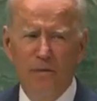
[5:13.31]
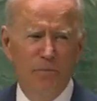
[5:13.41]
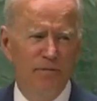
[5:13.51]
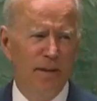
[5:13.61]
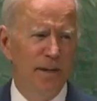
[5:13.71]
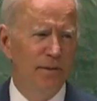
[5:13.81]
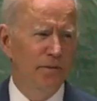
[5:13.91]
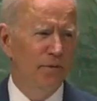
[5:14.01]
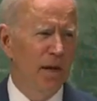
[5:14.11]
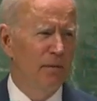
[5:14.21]
preventing their
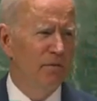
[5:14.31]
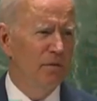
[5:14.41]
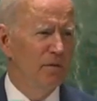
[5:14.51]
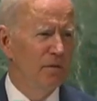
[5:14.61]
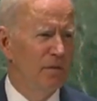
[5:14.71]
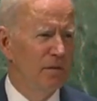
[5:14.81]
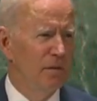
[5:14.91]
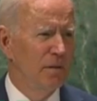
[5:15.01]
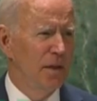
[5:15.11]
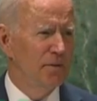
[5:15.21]
travel,
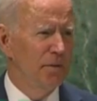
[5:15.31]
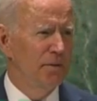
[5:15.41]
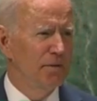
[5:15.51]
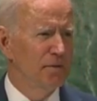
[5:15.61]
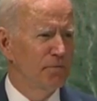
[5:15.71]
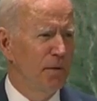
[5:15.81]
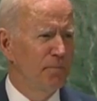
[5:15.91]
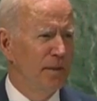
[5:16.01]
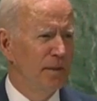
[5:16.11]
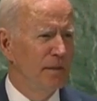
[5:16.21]
as well as
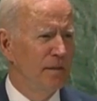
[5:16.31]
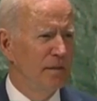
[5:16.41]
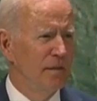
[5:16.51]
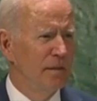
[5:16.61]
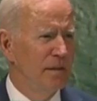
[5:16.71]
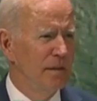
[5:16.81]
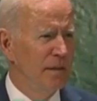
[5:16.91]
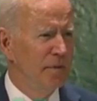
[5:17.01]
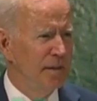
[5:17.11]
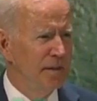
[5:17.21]
disrupting
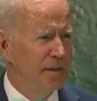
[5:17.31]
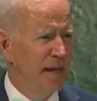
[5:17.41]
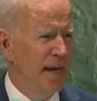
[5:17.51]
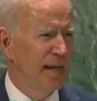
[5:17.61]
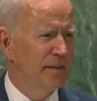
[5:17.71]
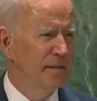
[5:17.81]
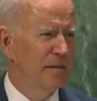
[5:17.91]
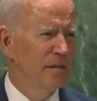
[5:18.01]
imminent attacks.